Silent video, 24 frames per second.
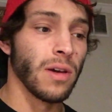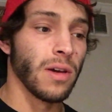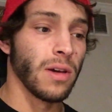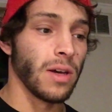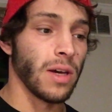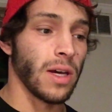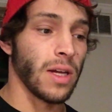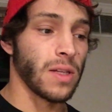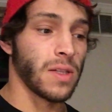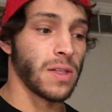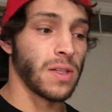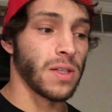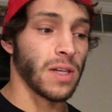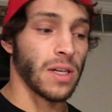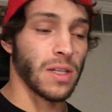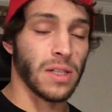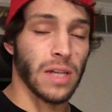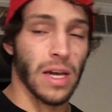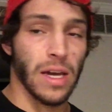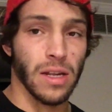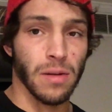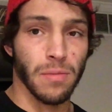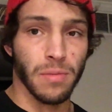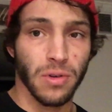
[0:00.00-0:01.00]
It's
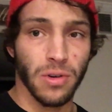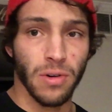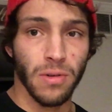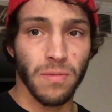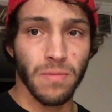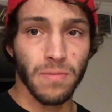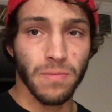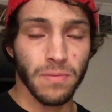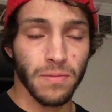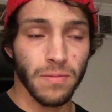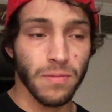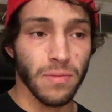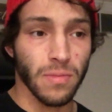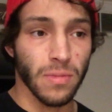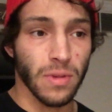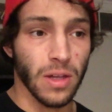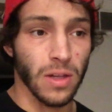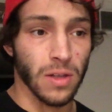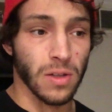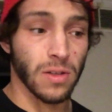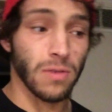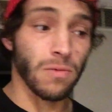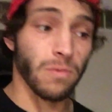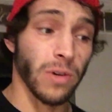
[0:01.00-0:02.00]
attainable.
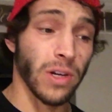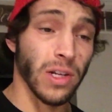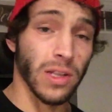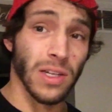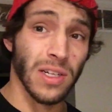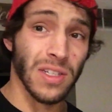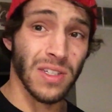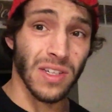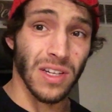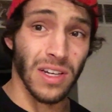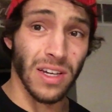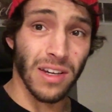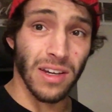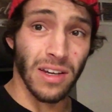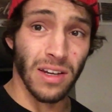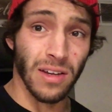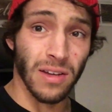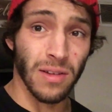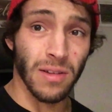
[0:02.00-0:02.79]
It's realistic.